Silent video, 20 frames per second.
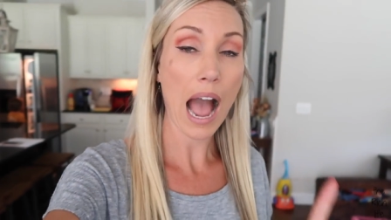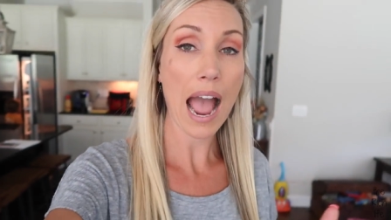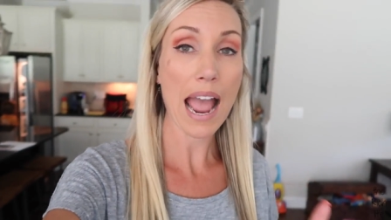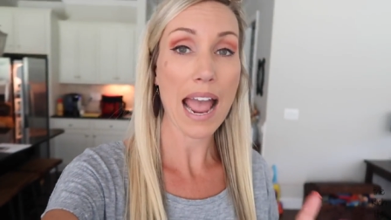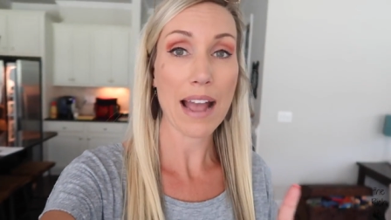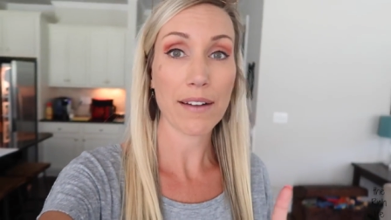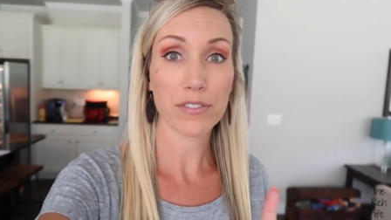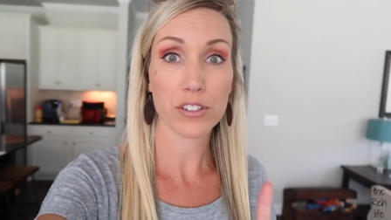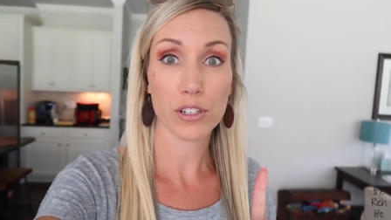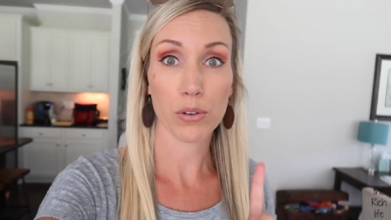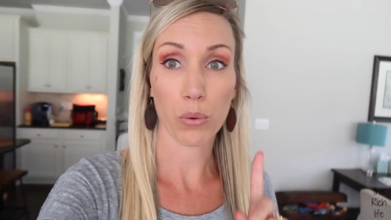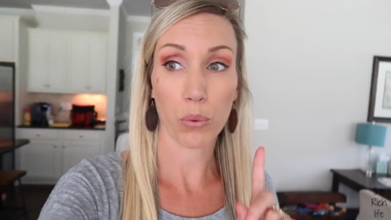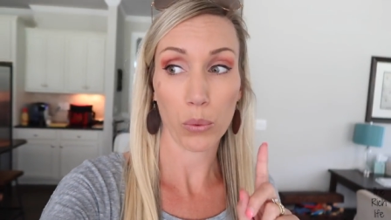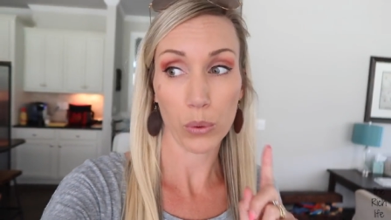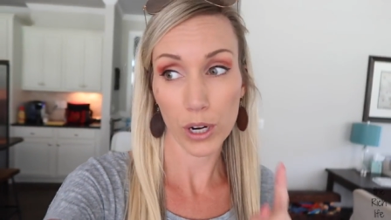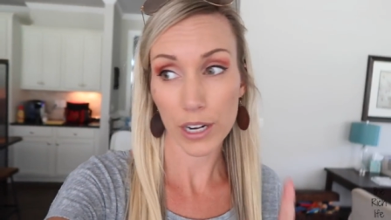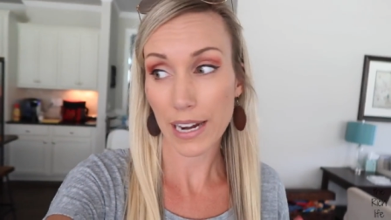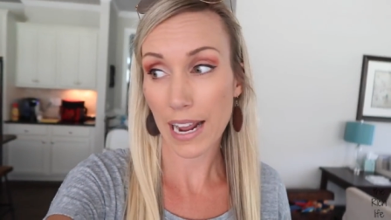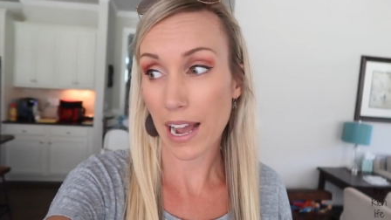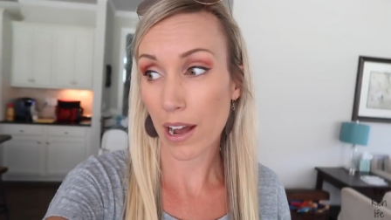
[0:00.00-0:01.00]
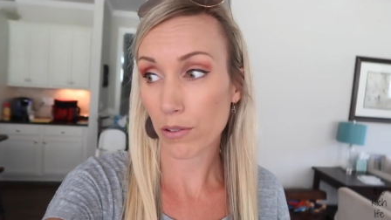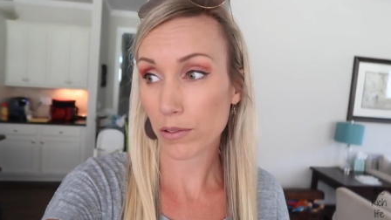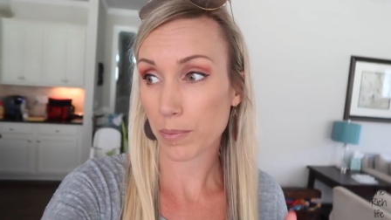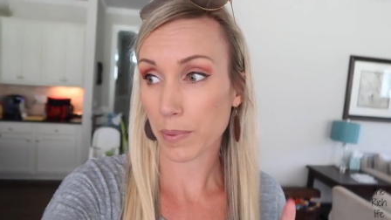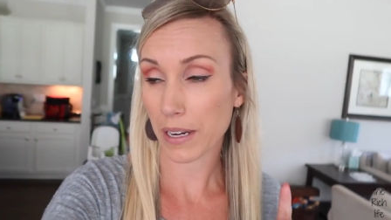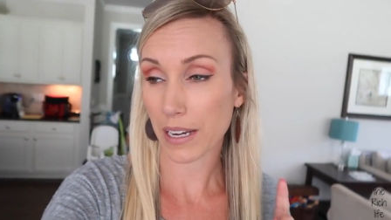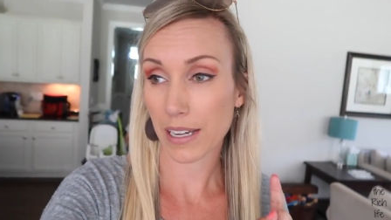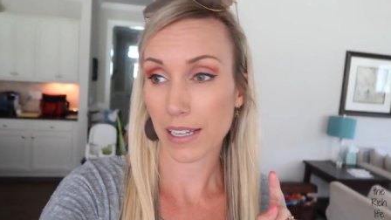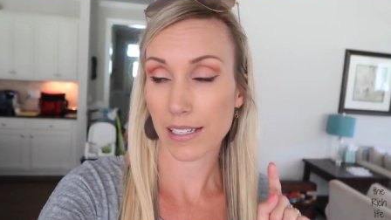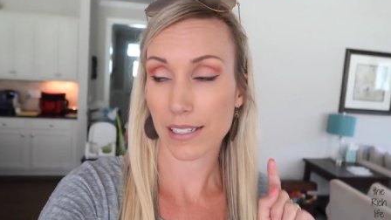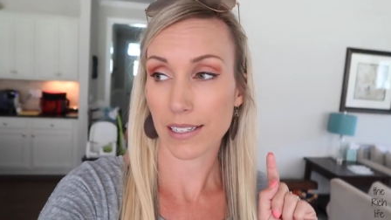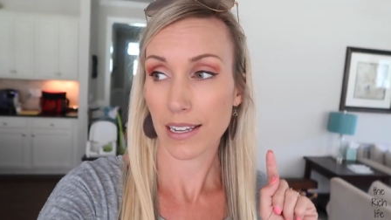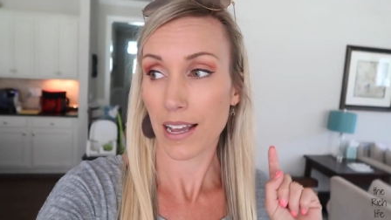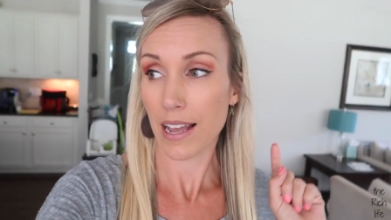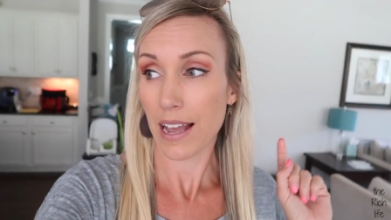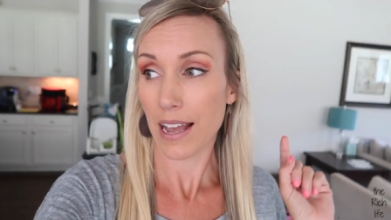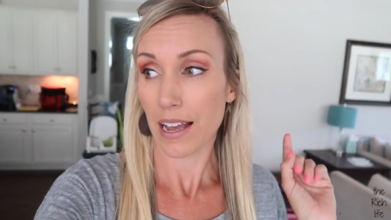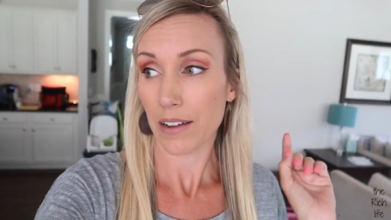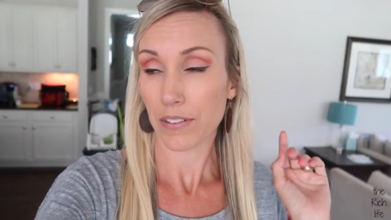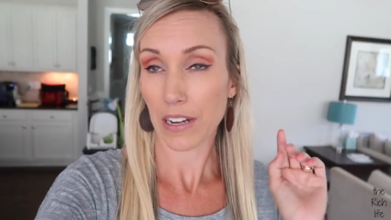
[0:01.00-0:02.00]
I have to run out because
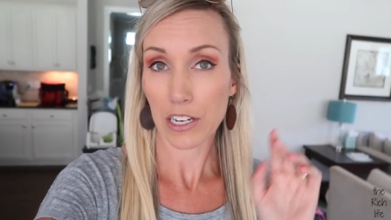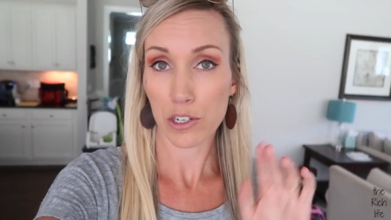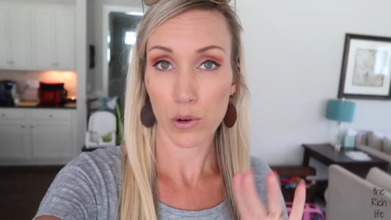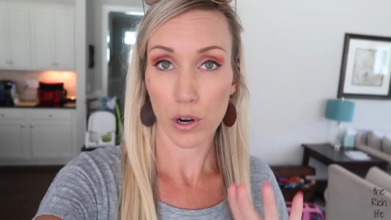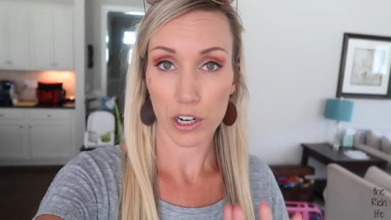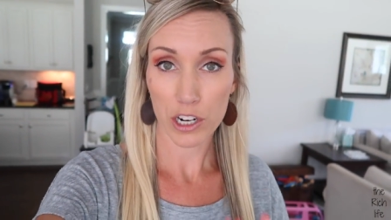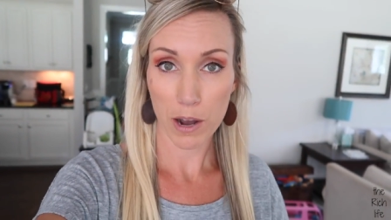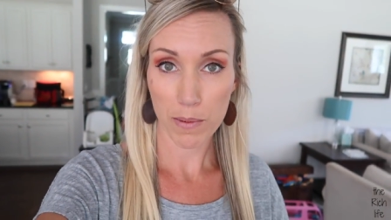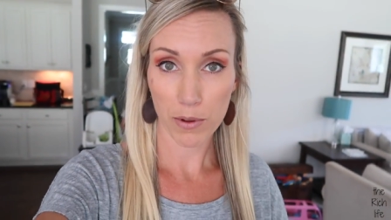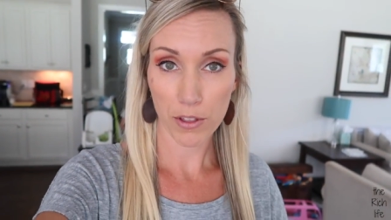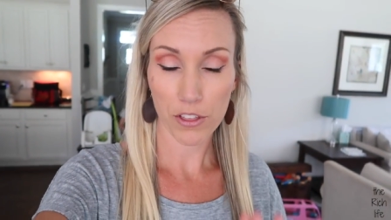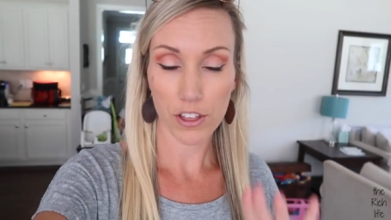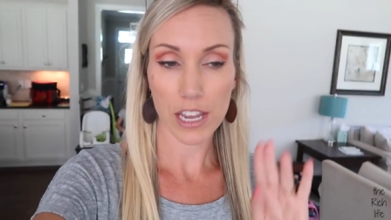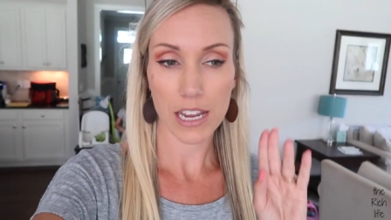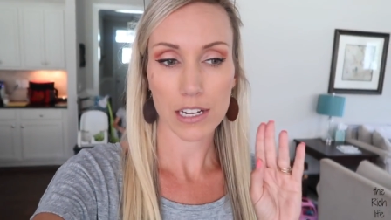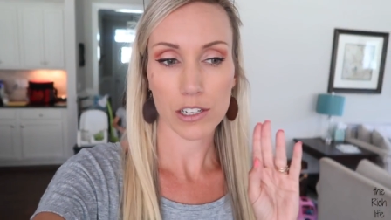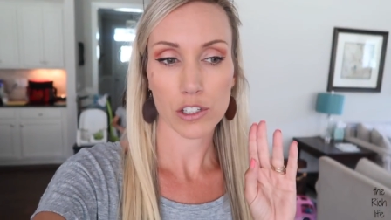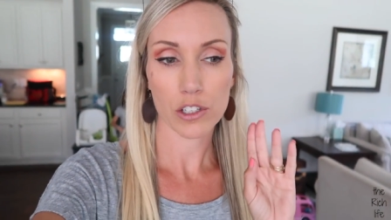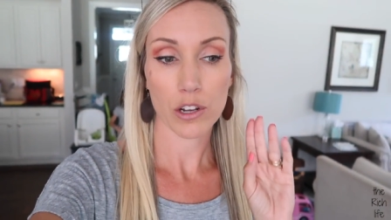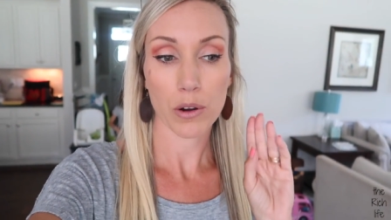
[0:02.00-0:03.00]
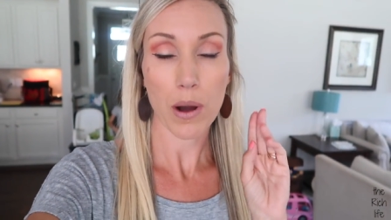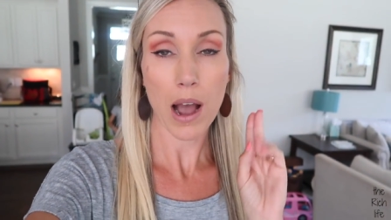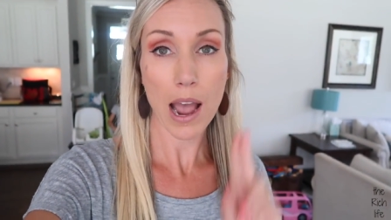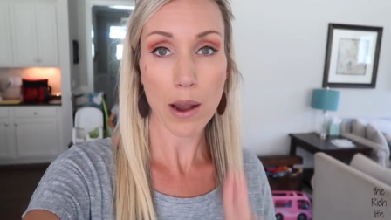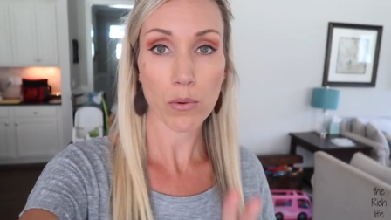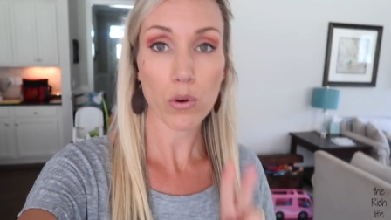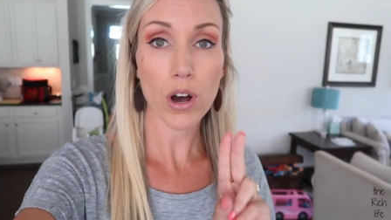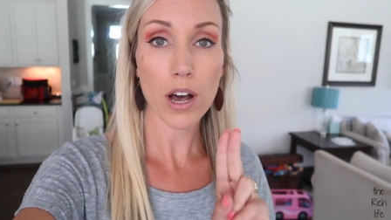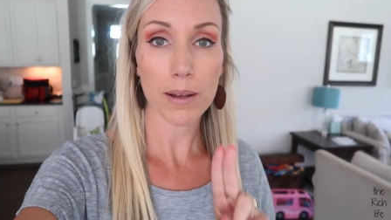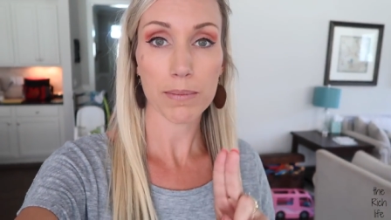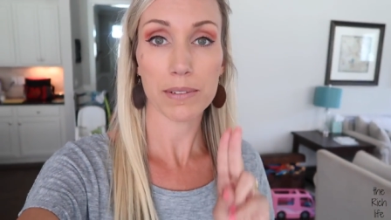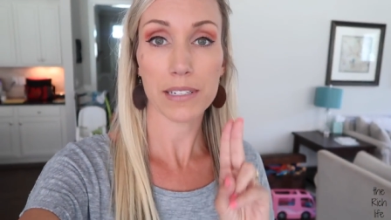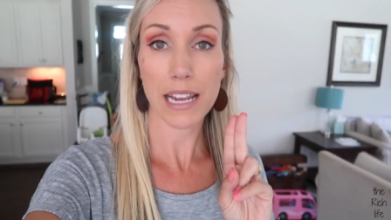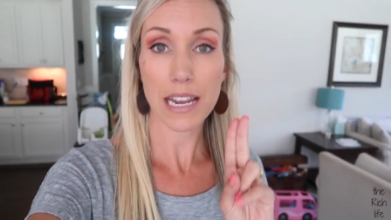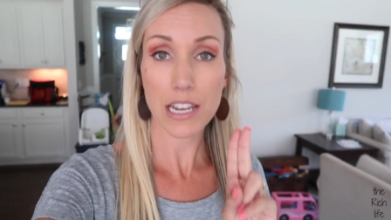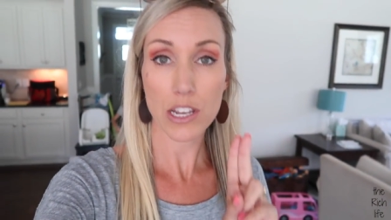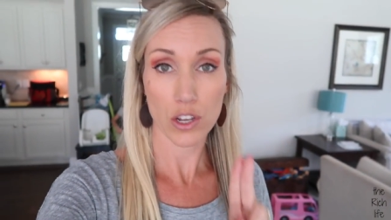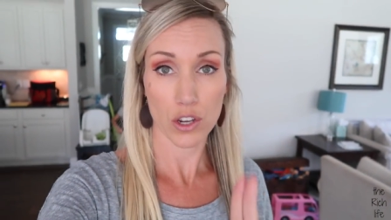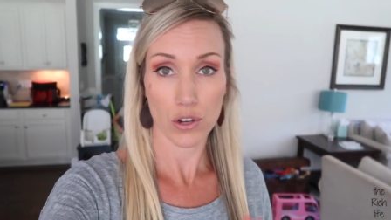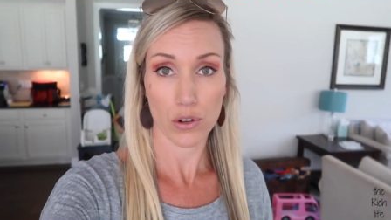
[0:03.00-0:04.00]
I've got to do a couple things. So I will
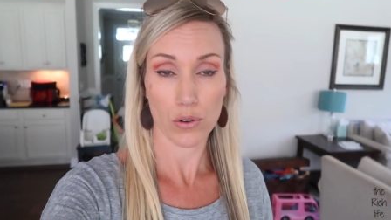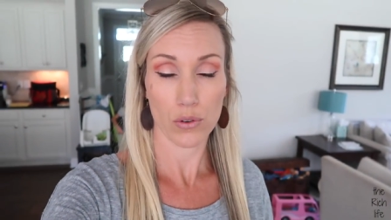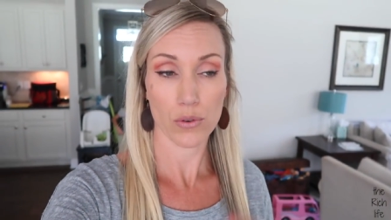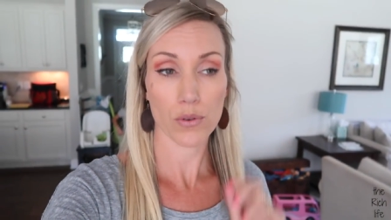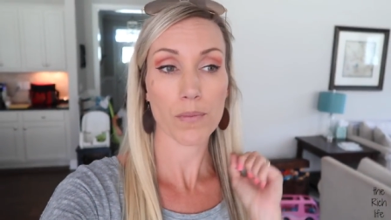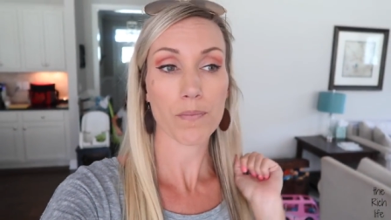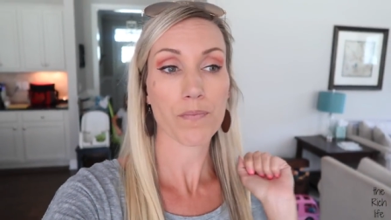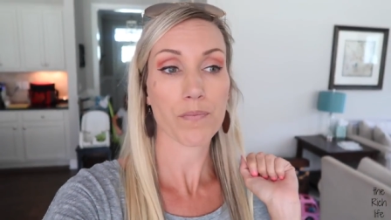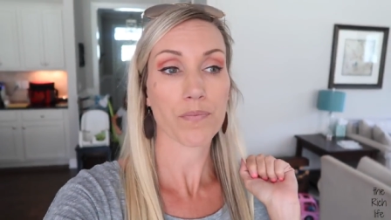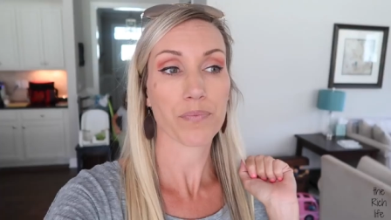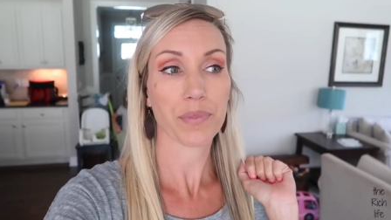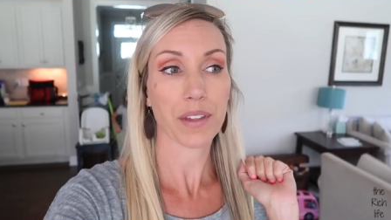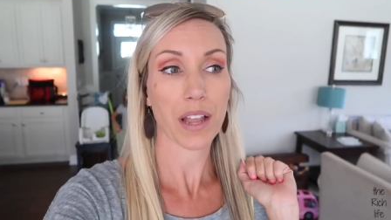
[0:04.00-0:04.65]
update you